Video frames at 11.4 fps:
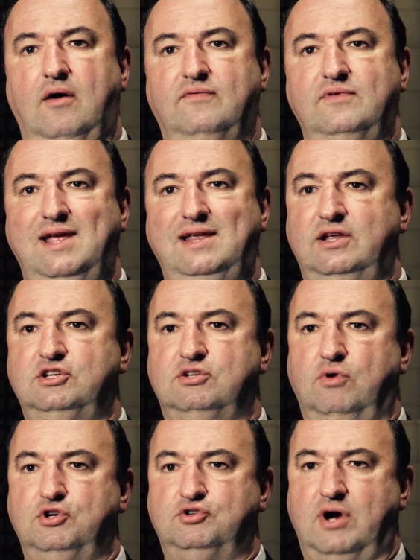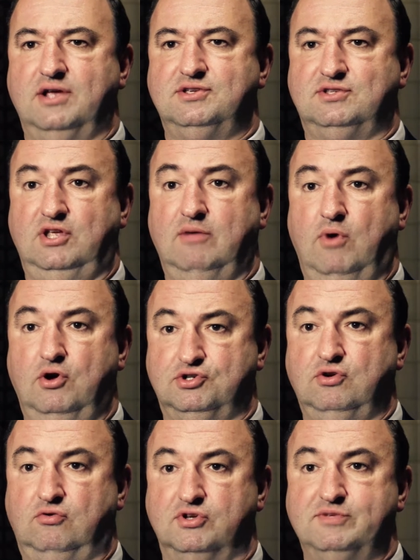needing to address the
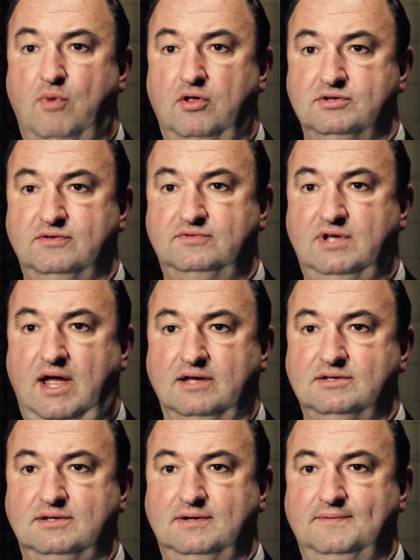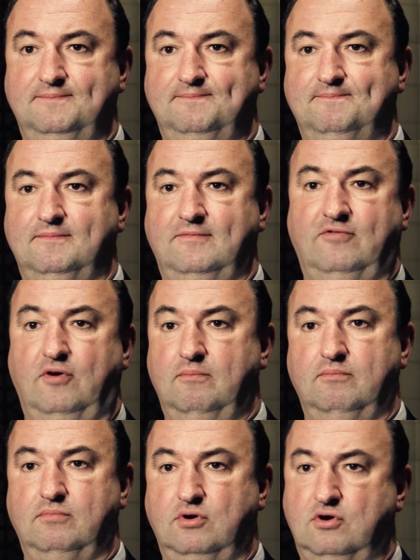emotional response of text,
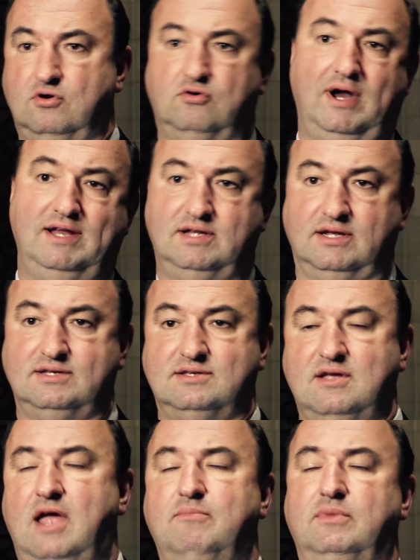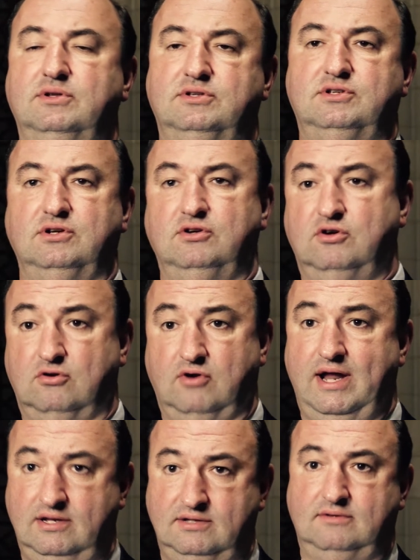from great excitement to
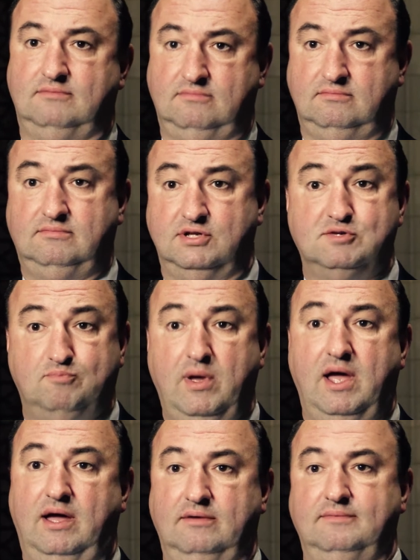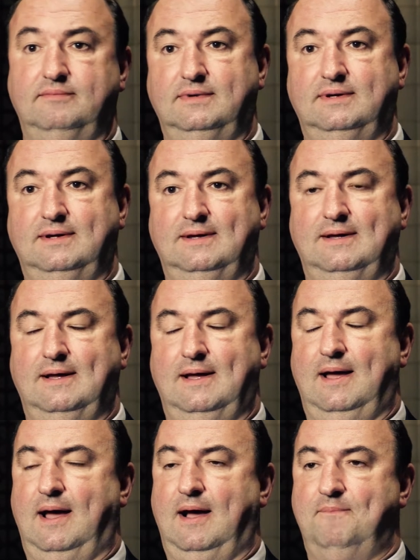great despair,
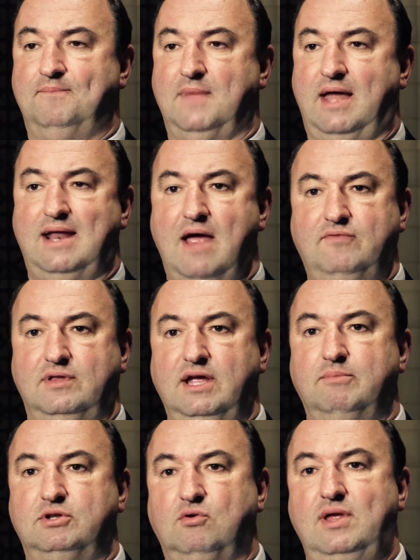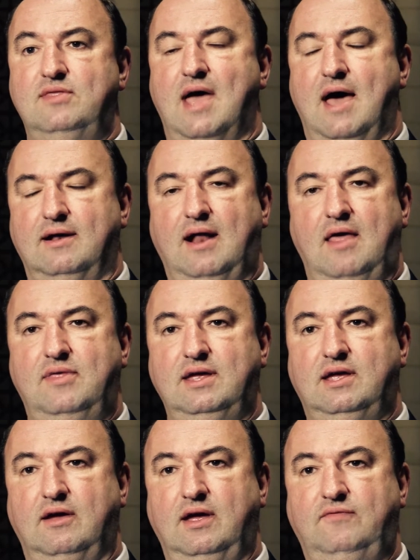and everything in between that. And I
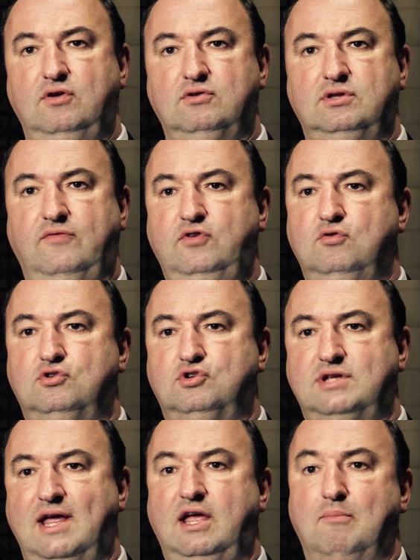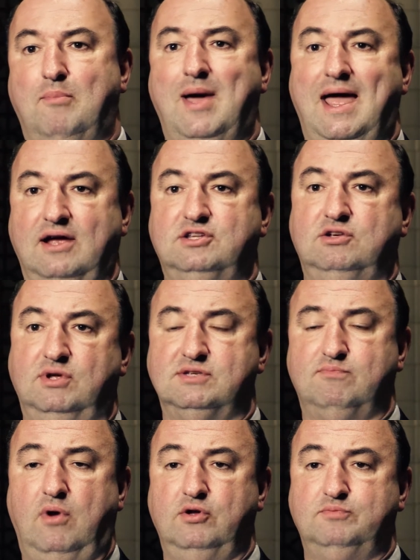think if you take it back to its
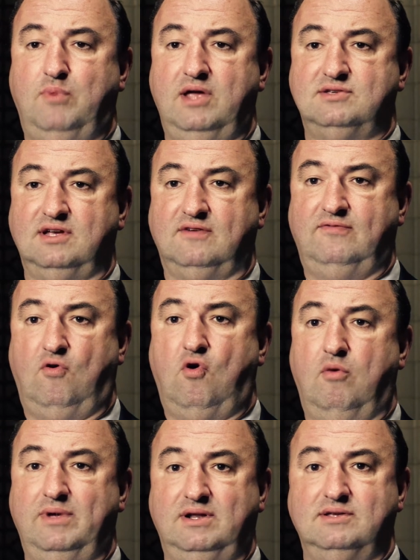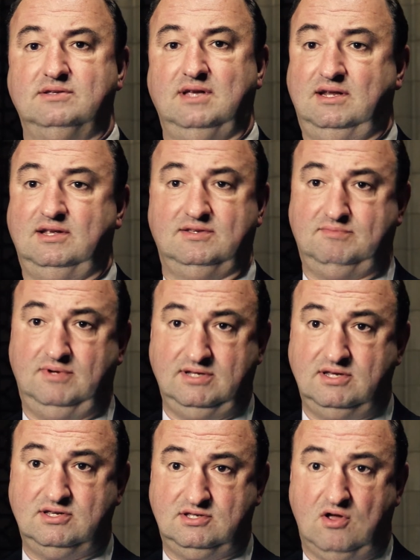most basic form, it
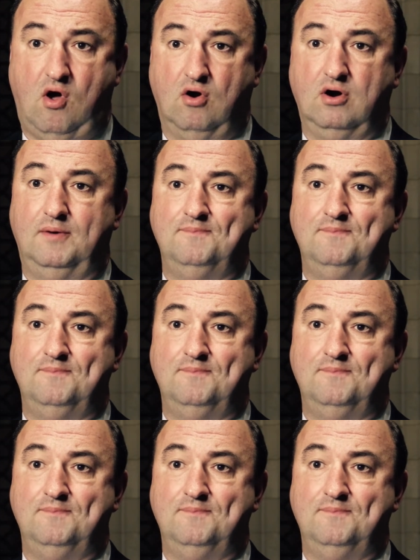is song.